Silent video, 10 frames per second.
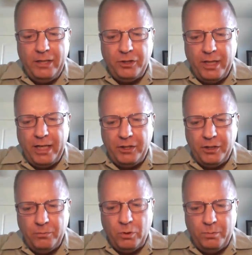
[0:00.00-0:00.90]
each
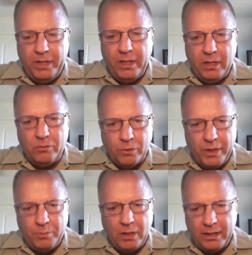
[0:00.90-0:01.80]
station will be
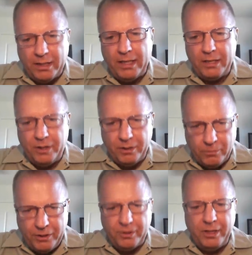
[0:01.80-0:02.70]

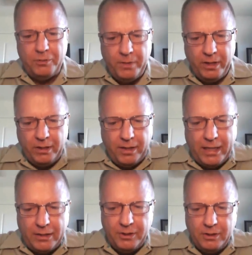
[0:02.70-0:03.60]
rebroadcasting, retransmitting
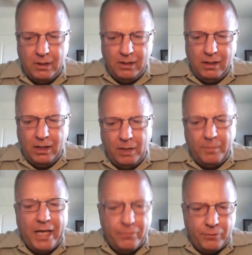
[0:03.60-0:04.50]
that
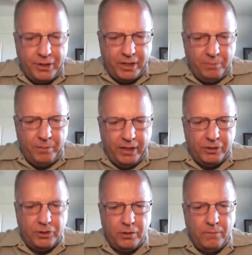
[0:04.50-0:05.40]
um, every 10
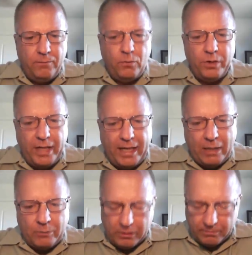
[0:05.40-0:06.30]
minutes for that
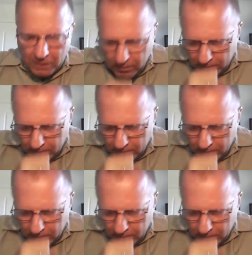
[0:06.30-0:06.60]
hour.